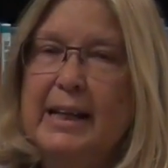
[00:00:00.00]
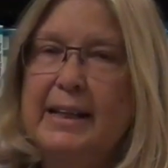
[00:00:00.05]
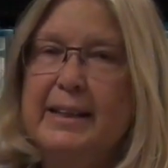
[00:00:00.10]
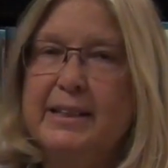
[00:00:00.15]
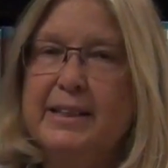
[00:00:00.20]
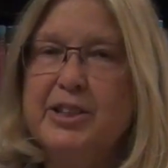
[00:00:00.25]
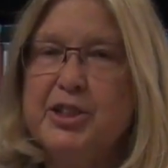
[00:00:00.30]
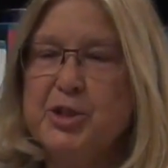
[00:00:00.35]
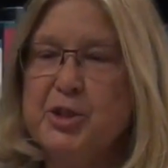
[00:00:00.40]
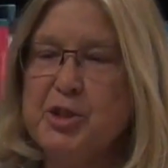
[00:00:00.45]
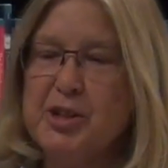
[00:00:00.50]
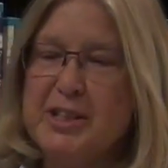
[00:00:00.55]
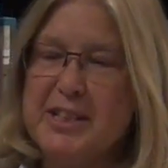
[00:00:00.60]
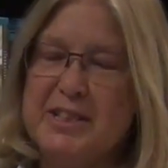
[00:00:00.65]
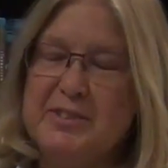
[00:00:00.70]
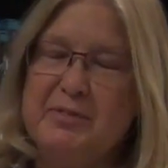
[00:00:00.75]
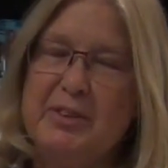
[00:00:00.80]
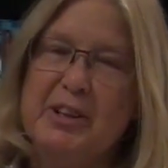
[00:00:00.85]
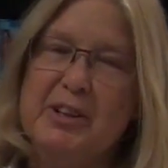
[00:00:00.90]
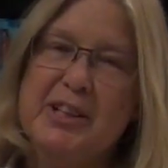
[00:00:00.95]
This story
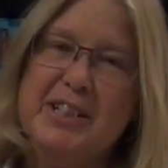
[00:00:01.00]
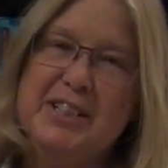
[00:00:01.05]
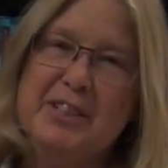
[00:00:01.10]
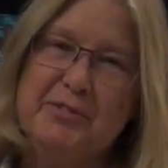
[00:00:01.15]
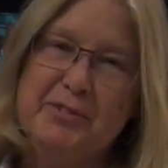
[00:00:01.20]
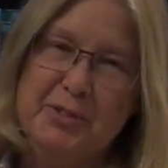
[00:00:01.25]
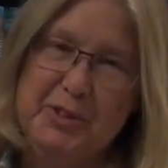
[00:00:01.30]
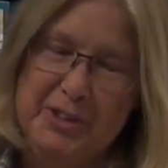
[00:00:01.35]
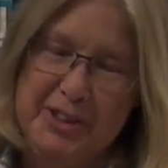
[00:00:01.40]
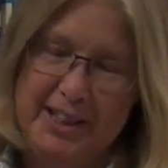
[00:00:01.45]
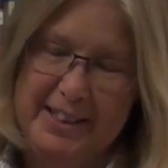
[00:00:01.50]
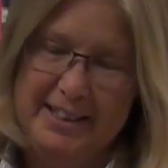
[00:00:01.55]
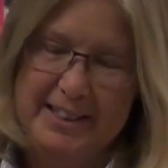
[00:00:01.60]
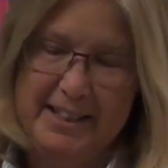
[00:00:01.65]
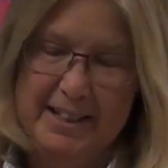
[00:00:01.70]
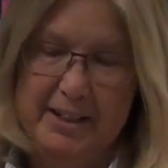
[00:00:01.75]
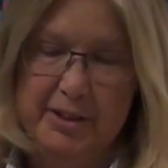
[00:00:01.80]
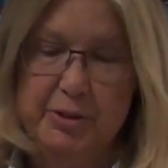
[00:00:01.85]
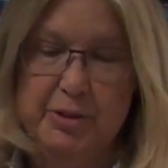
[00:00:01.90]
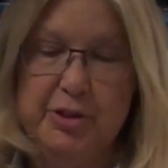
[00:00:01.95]
is very different than
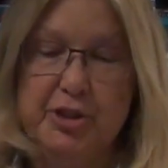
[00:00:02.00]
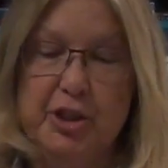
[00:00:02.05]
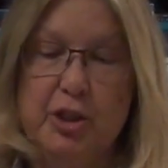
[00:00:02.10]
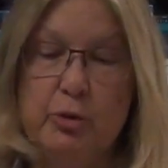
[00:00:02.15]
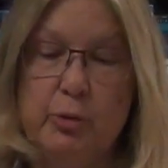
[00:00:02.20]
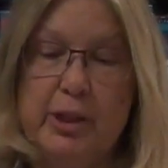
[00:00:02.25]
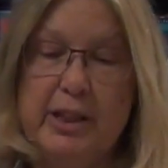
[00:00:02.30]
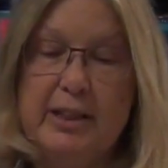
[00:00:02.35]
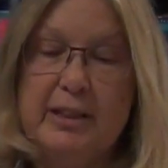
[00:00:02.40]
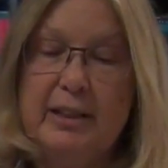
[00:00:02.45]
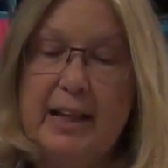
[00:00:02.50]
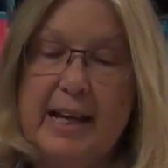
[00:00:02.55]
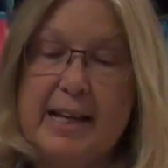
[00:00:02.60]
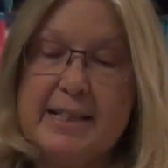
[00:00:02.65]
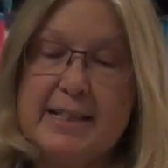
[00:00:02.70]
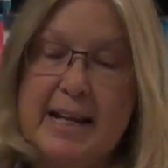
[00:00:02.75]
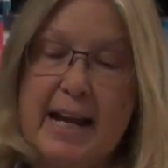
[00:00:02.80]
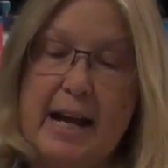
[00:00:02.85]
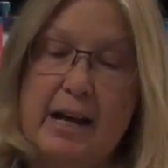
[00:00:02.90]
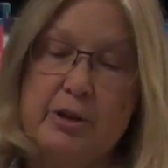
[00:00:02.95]
the others. A
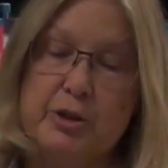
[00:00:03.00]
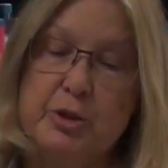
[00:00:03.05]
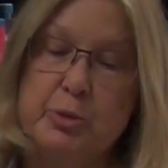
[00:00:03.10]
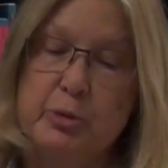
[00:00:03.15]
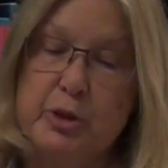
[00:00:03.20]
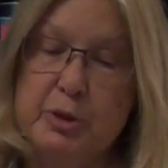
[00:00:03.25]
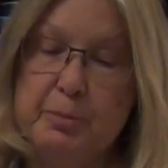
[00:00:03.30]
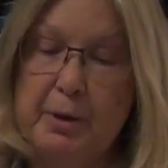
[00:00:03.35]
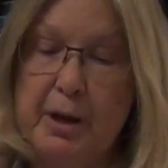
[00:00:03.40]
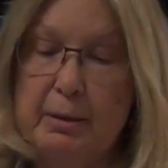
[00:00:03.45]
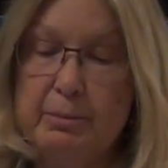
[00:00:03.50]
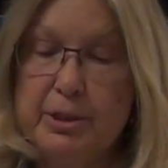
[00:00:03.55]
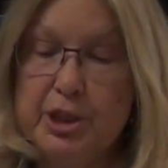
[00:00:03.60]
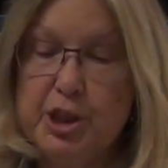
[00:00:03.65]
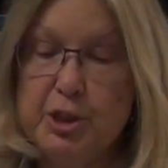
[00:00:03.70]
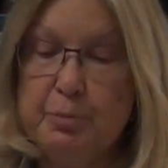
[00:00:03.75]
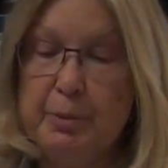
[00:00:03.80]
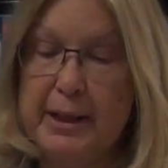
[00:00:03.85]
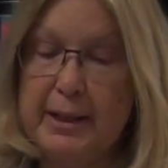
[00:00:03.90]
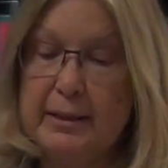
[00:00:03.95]
Greenglass House was
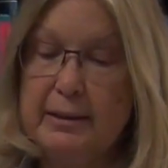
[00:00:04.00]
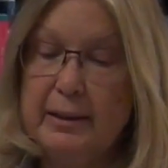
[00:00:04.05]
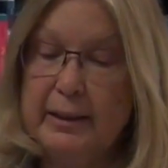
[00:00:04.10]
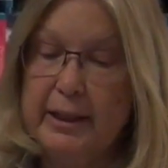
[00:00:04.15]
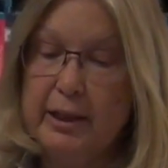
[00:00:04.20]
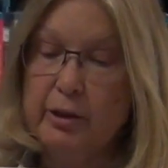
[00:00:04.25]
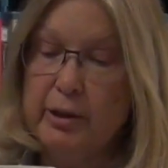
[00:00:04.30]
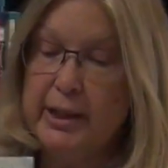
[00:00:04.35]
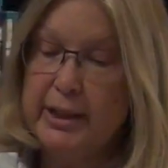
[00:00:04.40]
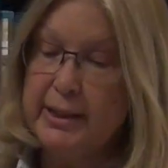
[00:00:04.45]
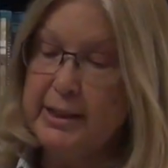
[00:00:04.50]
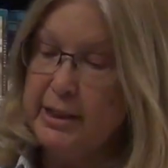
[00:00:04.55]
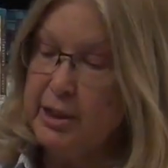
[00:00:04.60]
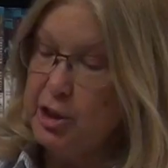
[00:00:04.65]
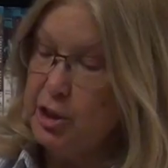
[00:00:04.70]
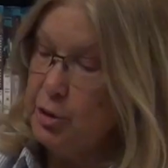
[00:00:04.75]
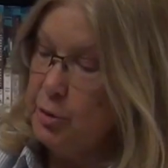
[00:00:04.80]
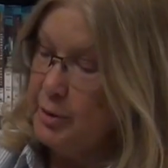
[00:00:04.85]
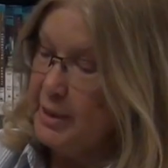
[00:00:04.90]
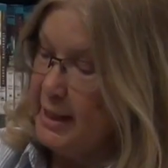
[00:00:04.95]
published by Clarion in
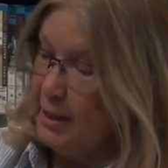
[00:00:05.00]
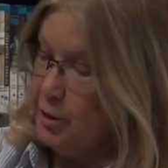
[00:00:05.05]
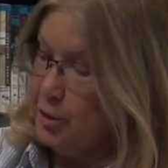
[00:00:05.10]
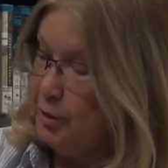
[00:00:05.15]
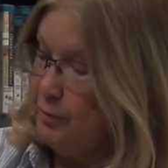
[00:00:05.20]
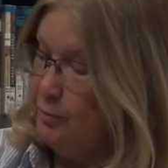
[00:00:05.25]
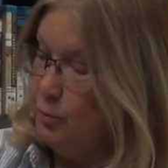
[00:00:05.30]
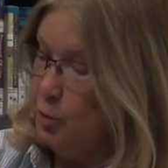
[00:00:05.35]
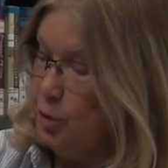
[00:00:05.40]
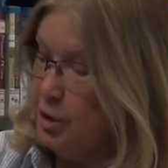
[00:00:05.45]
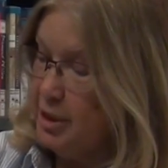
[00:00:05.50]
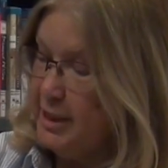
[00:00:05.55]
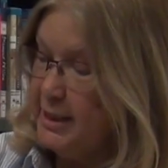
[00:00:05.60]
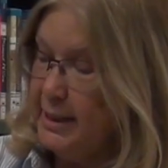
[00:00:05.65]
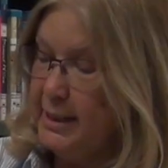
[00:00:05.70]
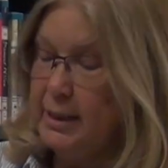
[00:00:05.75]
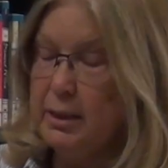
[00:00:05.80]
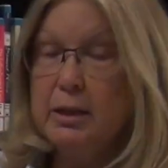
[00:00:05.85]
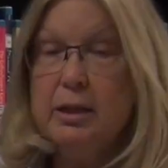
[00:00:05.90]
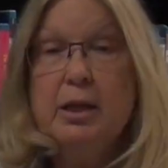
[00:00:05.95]

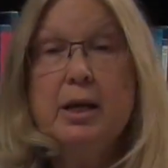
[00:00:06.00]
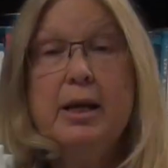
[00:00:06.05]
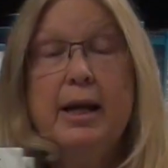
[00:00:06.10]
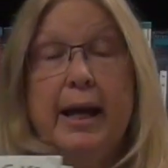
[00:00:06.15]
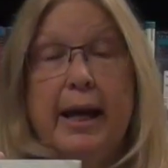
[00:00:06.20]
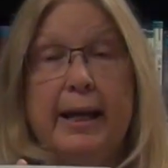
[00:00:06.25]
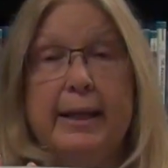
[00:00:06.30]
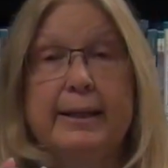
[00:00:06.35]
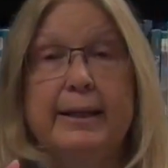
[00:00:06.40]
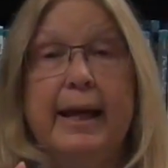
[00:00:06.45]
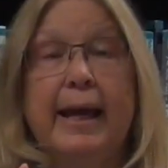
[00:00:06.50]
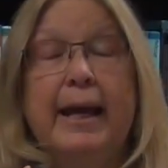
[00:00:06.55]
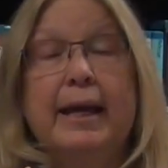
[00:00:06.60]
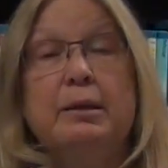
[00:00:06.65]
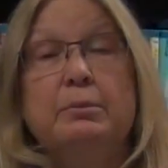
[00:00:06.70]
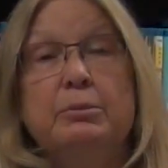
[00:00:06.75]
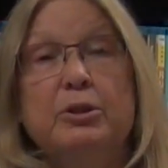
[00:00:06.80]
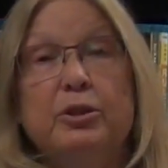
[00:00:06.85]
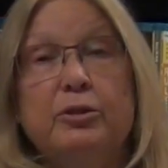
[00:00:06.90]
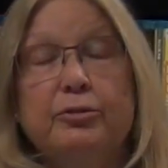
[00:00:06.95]
2014, and
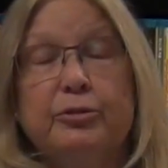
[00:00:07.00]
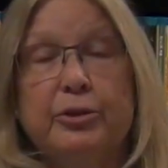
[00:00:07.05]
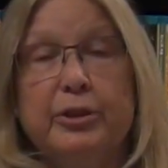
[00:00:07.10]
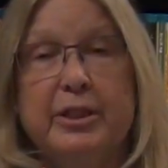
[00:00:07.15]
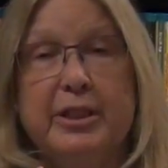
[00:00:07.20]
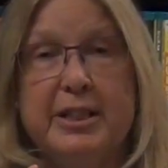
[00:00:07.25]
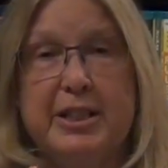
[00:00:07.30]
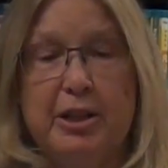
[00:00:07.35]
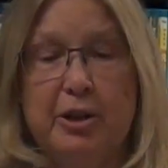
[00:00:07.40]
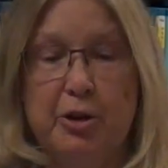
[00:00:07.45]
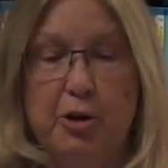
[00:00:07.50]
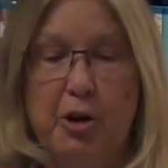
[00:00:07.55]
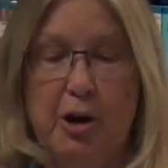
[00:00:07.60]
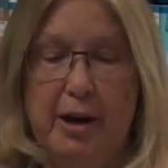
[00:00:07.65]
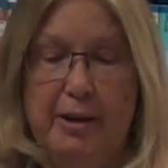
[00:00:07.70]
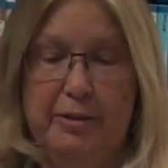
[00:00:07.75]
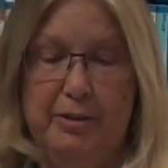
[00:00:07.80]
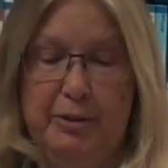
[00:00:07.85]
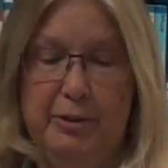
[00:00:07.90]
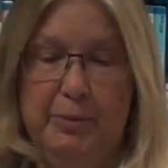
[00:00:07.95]
Kate Milford is our
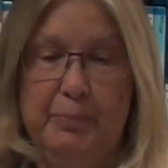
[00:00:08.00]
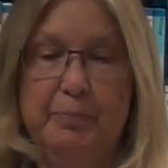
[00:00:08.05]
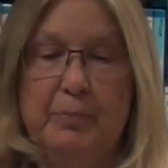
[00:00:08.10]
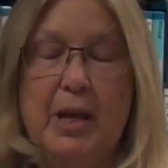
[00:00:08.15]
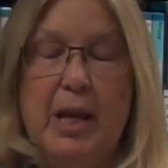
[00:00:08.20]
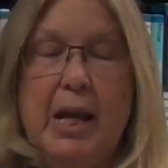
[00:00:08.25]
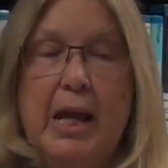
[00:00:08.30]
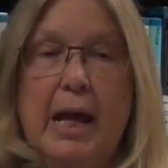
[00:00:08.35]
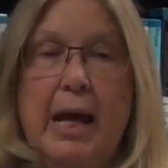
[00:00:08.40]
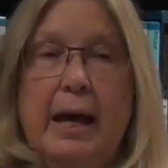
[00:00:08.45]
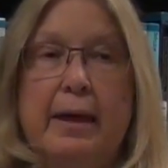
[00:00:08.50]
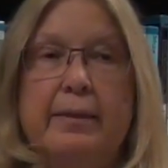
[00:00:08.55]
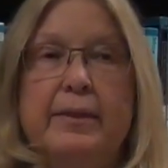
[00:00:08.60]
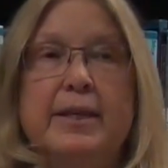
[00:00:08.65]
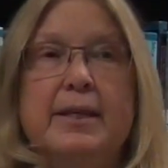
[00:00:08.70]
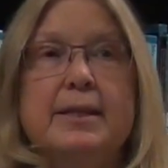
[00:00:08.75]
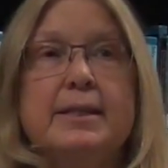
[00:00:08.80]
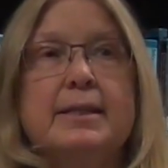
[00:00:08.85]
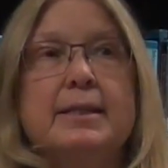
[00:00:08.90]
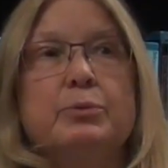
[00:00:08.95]
author.
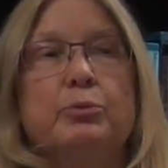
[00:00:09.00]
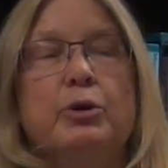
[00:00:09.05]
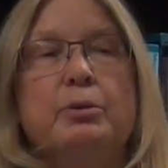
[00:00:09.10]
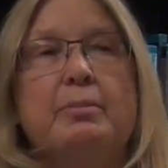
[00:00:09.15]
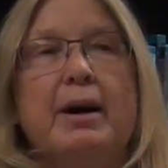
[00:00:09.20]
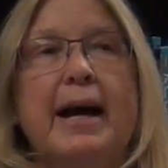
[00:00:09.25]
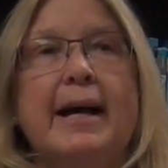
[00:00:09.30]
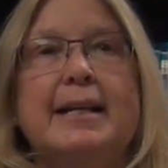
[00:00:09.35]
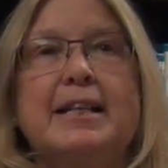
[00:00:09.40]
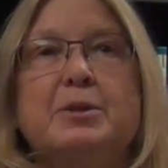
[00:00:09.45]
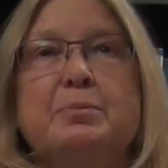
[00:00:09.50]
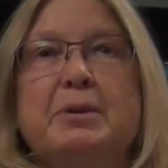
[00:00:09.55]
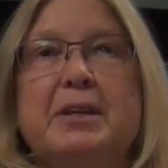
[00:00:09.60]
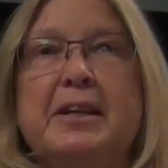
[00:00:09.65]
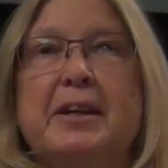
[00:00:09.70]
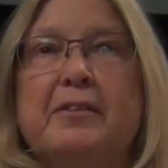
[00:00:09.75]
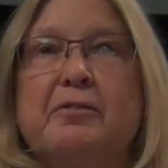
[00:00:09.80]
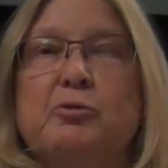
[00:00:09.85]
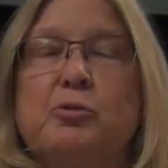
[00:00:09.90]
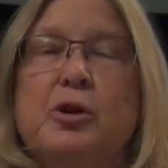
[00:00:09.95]
This reminds
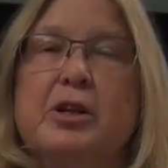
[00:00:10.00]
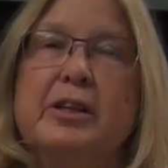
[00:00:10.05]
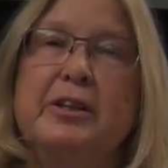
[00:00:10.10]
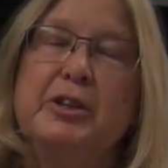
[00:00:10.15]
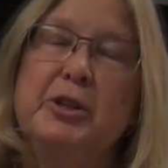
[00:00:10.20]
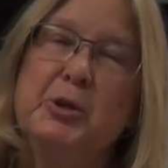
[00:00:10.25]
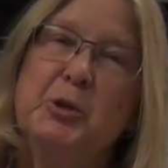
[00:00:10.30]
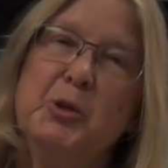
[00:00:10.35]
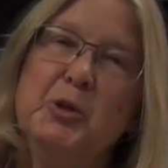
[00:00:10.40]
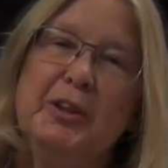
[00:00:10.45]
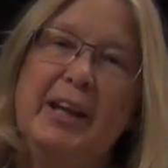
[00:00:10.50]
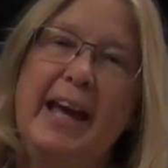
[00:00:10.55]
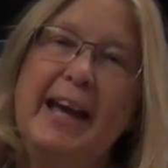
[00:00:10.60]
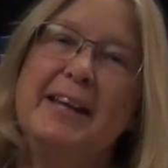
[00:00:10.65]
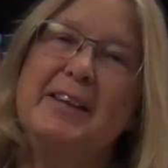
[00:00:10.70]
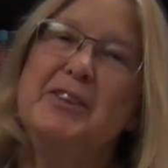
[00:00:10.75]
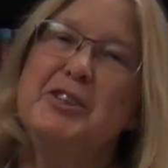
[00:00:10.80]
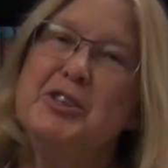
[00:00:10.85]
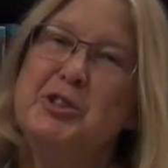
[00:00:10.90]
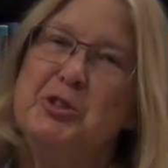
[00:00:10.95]
me of one of the old
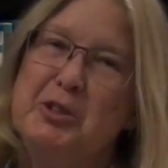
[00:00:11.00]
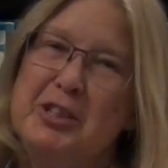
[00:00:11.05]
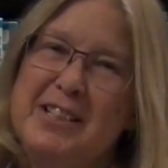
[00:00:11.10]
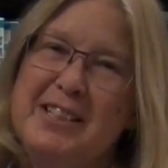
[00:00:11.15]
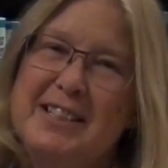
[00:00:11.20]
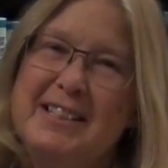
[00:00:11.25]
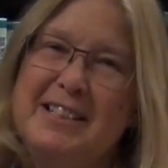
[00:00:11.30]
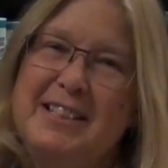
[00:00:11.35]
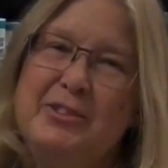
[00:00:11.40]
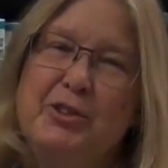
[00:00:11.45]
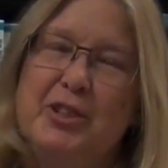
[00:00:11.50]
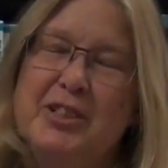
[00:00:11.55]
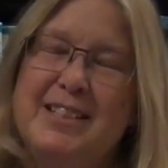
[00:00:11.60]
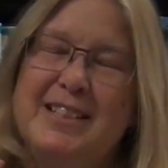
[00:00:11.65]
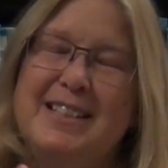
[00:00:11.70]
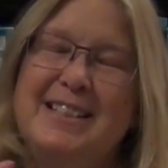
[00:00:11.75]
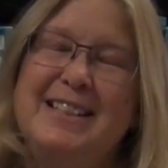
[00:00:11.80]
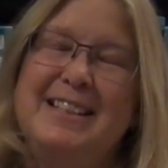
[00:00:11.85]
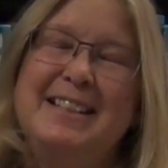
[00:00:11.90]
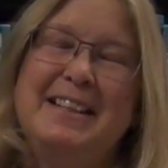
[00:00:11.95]
Agatha
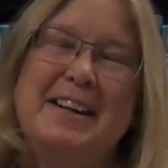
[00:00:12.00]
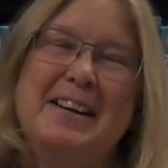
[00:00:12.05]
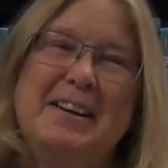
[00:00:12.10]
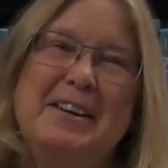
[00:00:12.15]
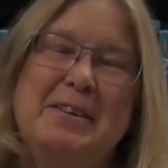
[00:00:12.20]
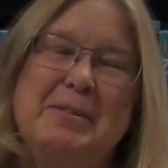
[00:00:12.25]
Christie